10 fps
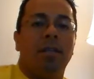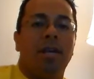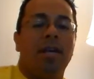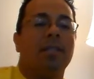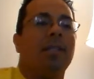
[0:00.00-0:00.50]

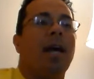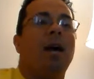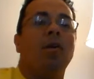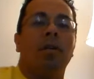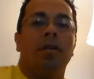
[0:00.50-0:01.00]
That is the
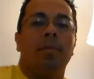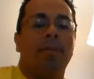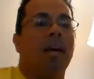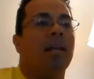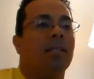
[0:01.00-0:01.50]
outcome.
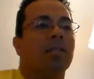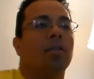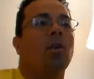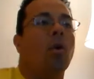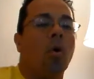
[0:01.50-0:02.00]
That is the
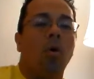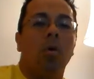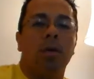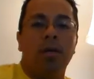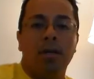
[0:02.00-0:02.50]
goal